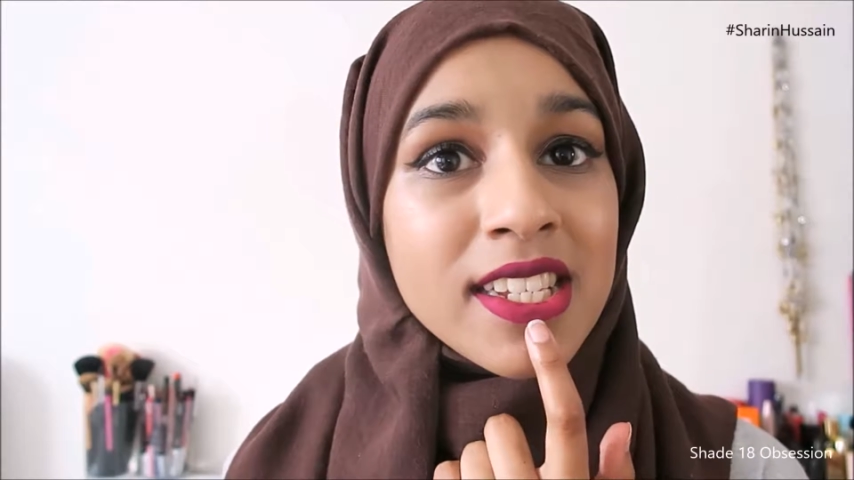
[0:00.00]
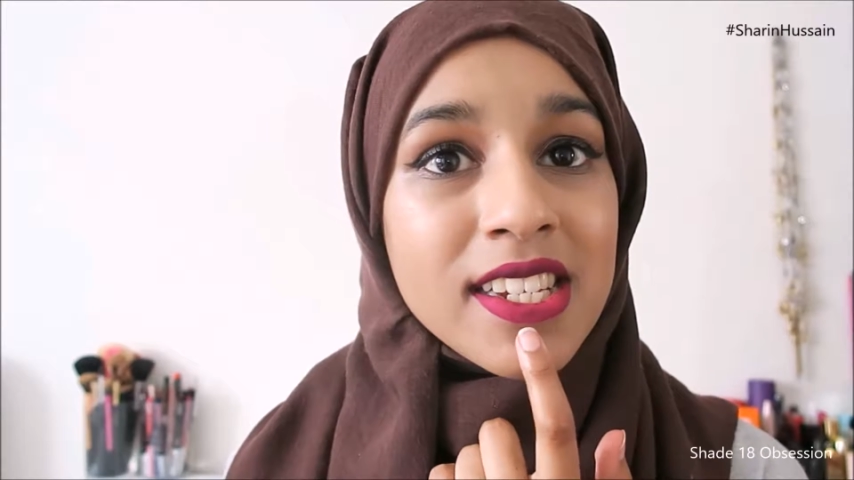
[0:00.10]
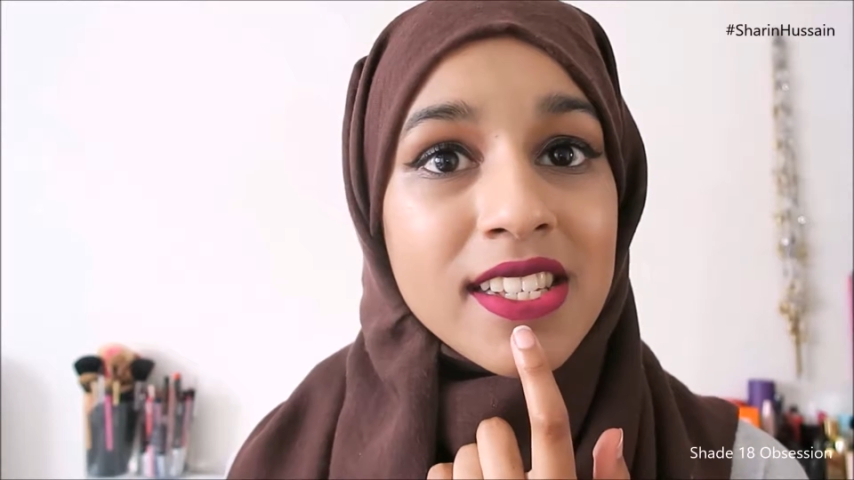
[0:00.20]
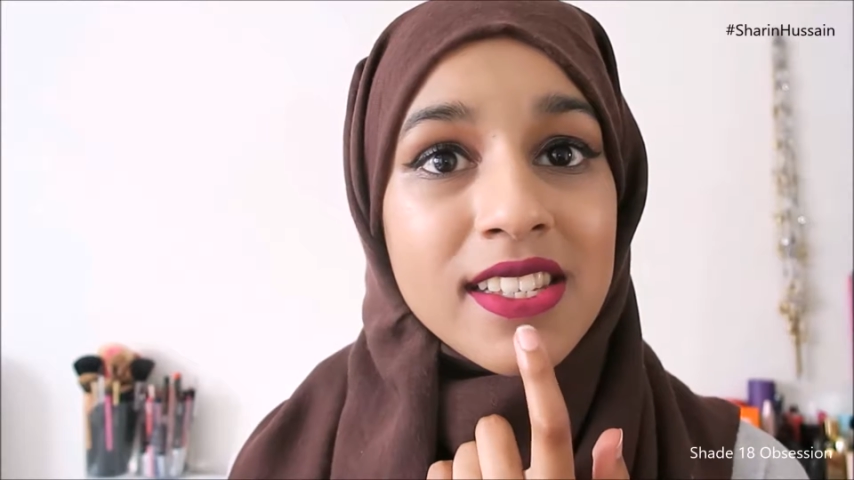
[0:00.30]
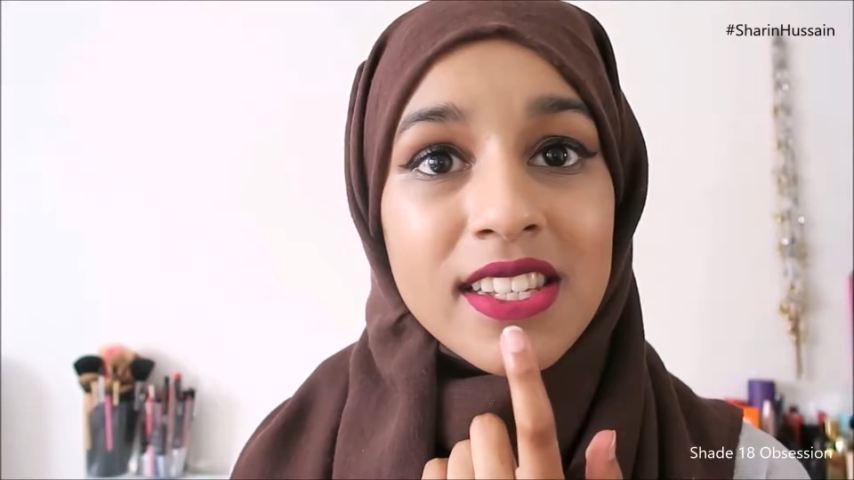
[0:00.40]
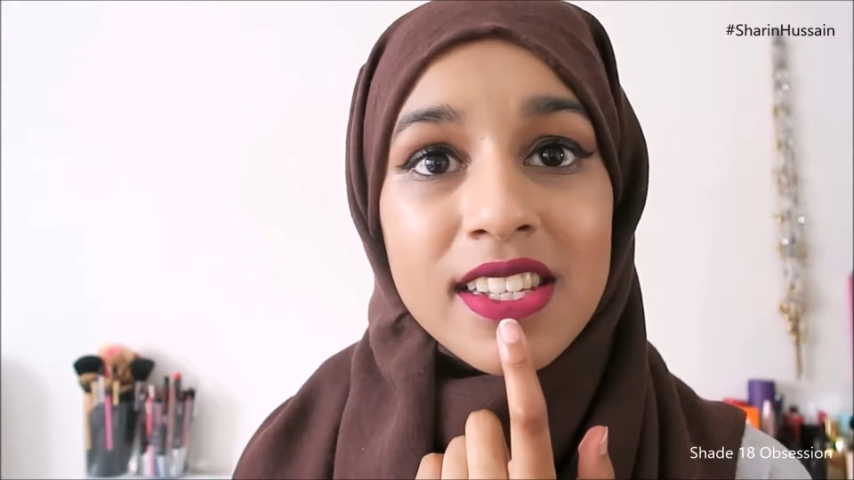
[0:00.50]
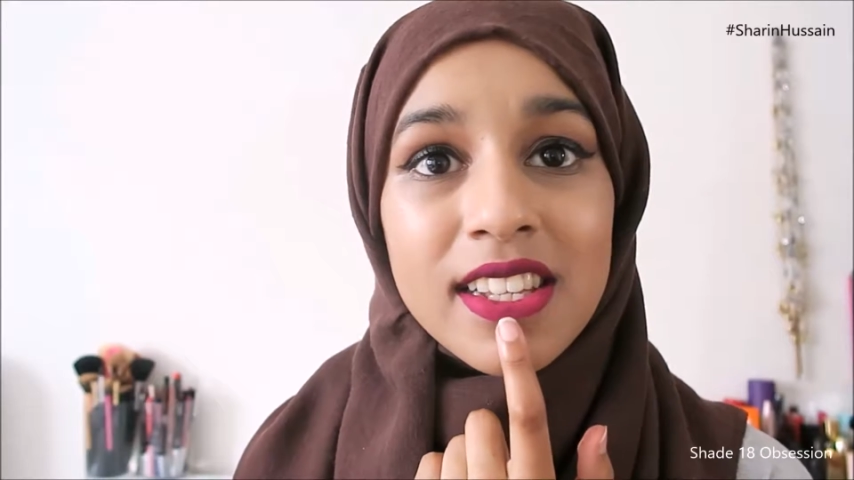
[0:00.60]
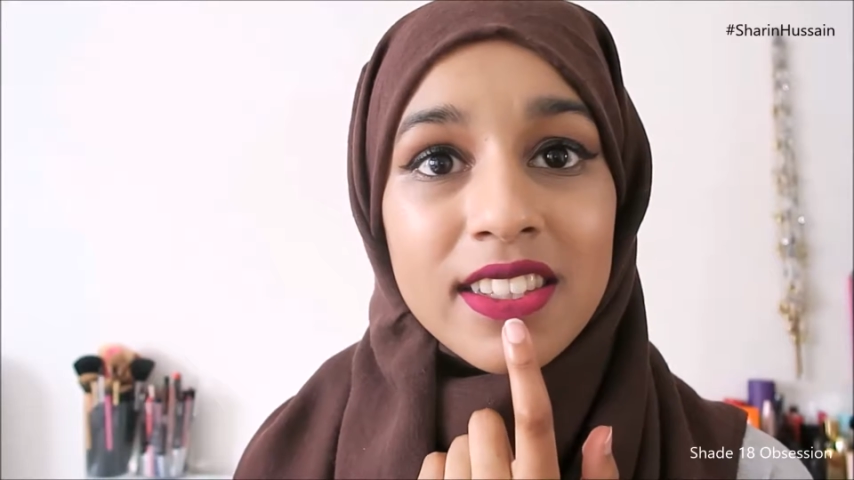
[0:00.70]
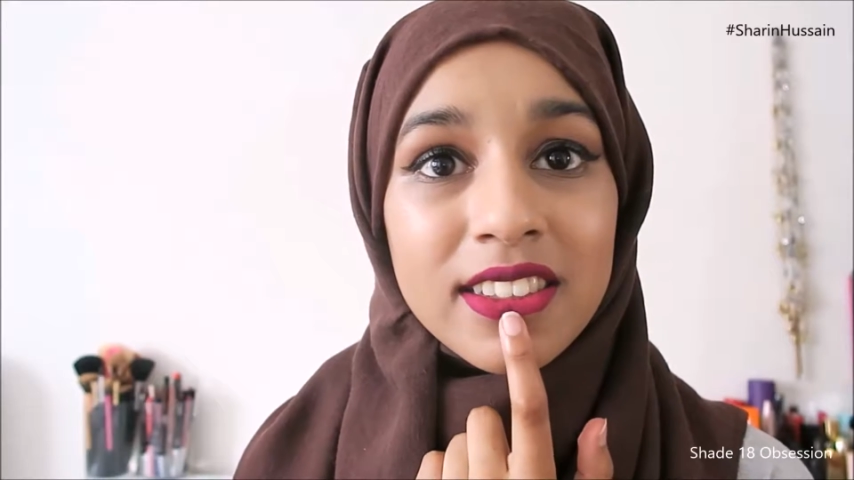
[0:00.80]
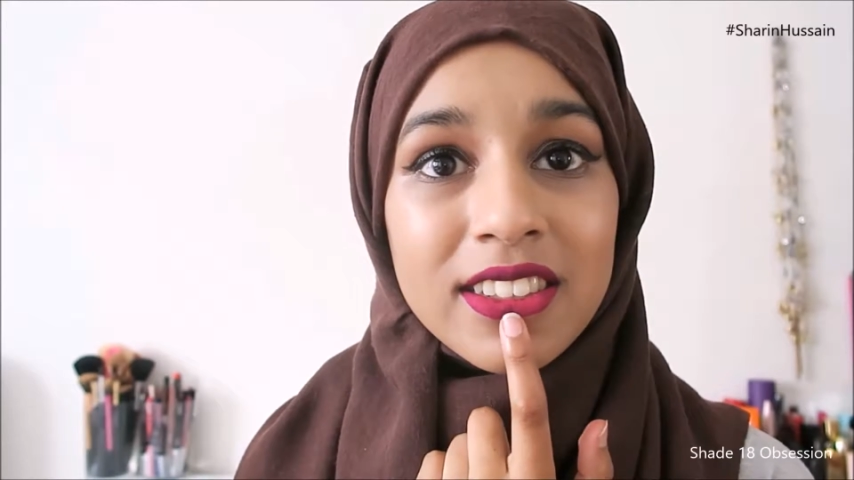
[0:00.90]
You can see
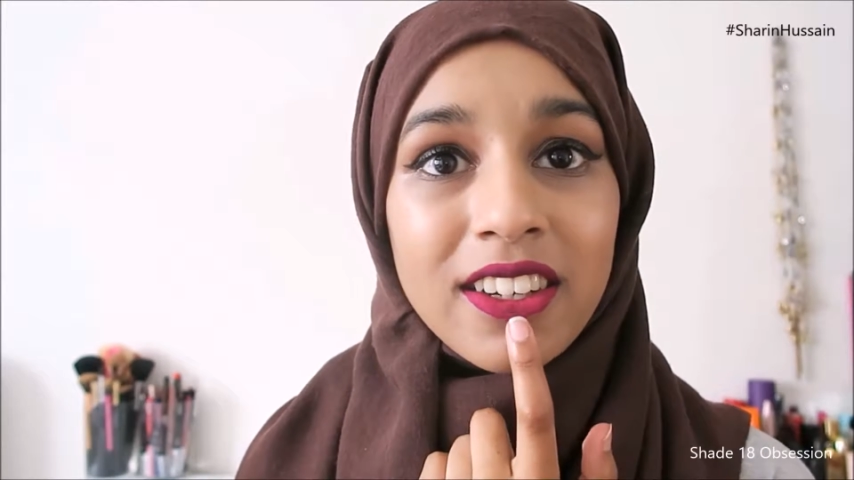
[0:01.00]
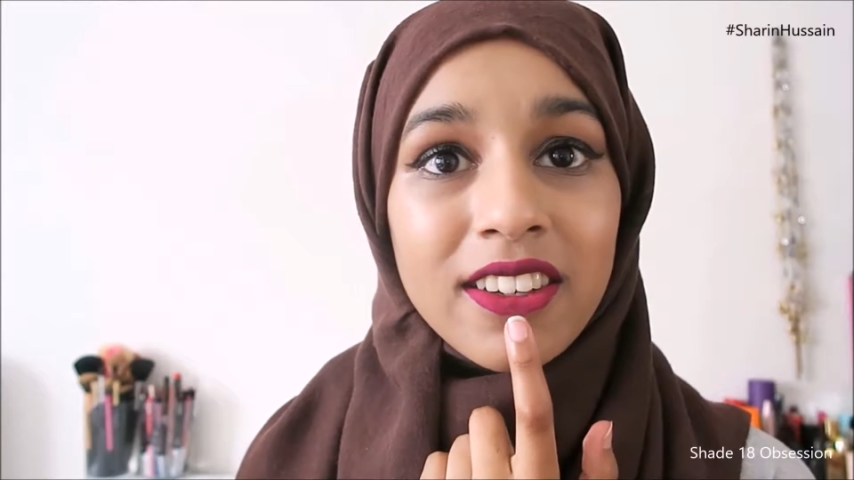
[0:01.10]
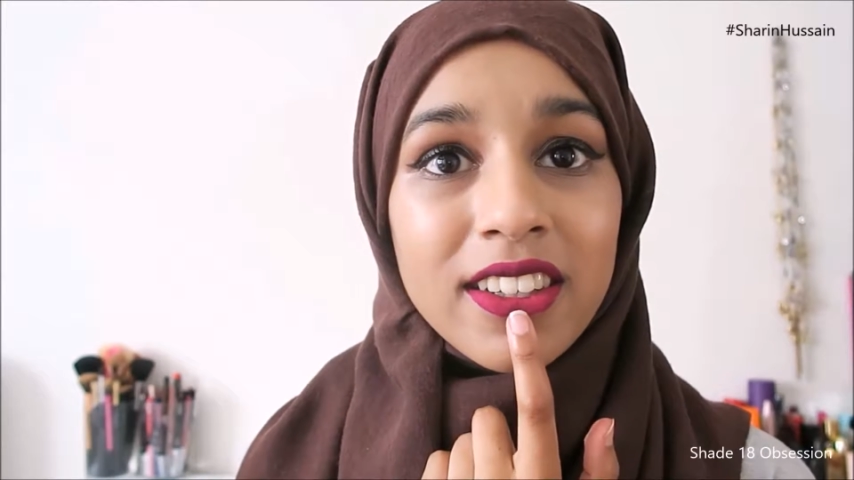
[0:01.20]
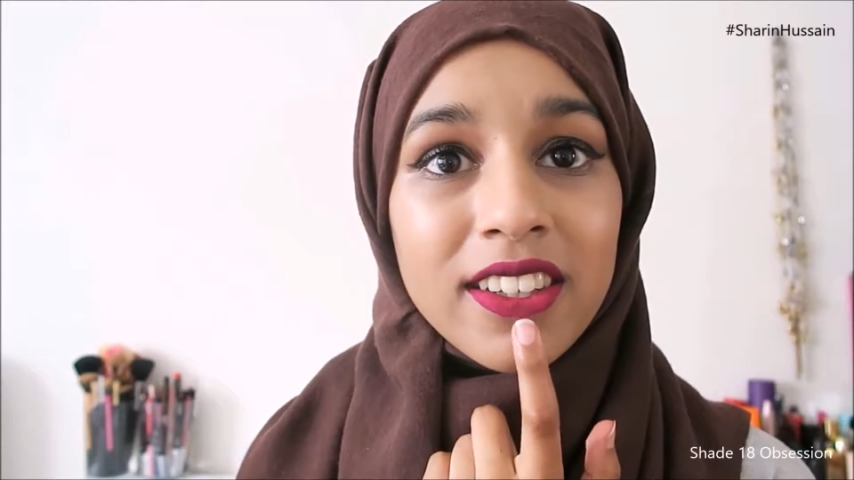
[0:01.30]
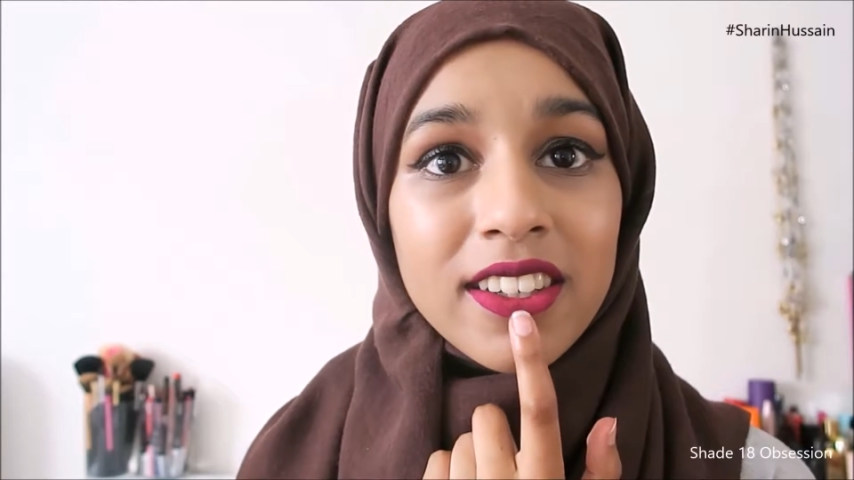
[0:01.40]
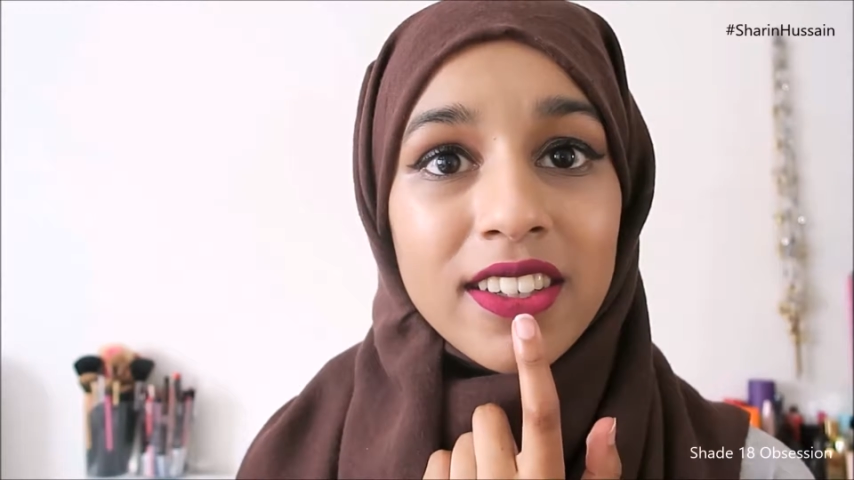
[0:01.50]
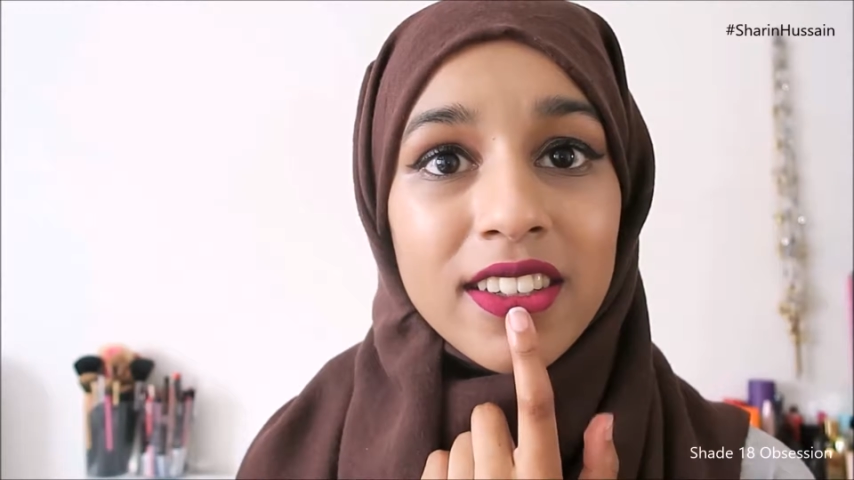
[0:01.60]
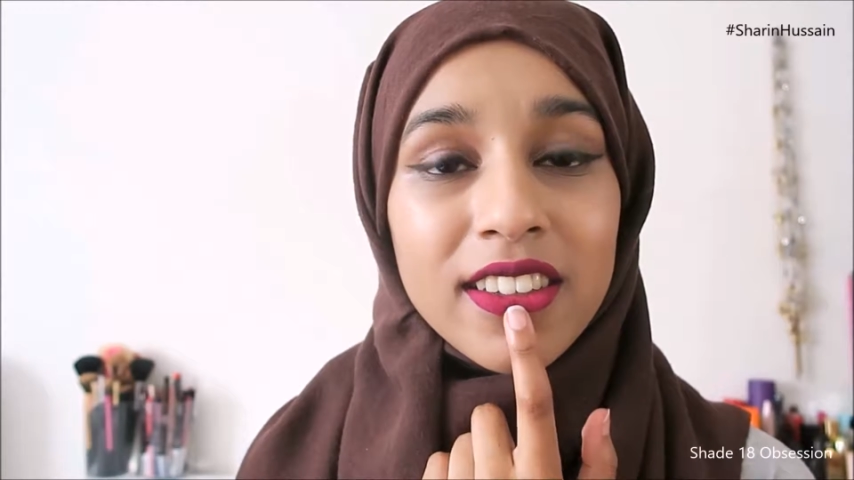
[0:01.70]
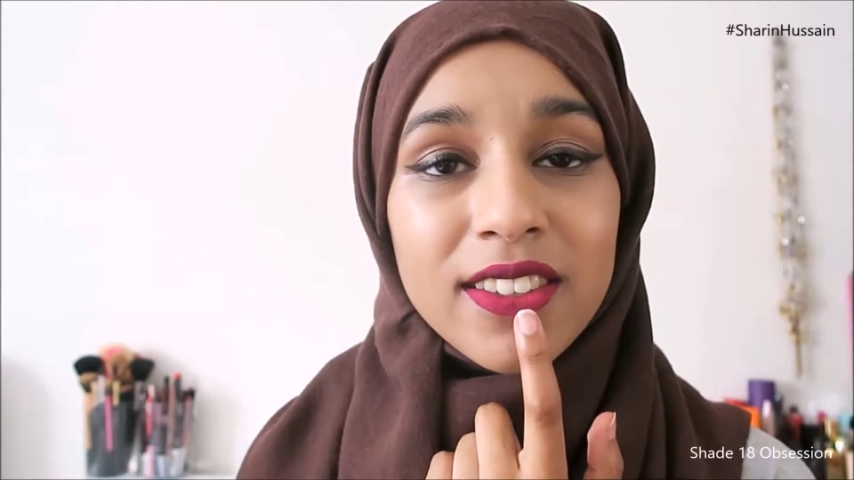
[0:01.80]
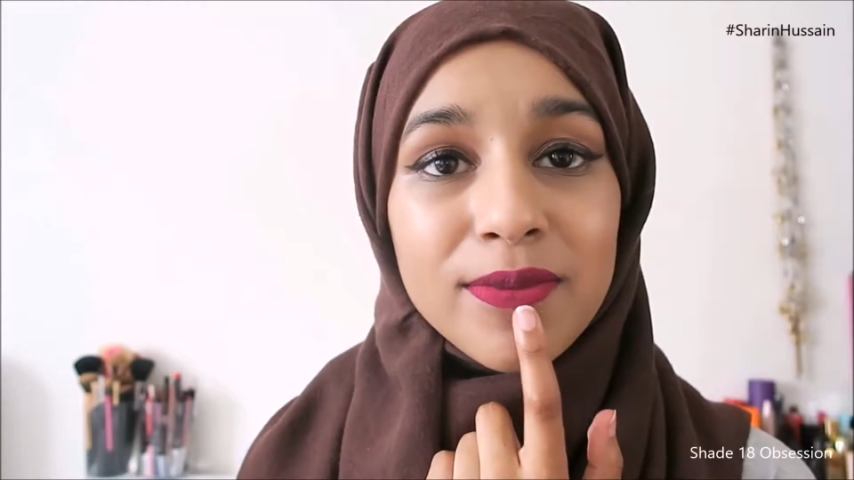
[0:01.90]
there's a darker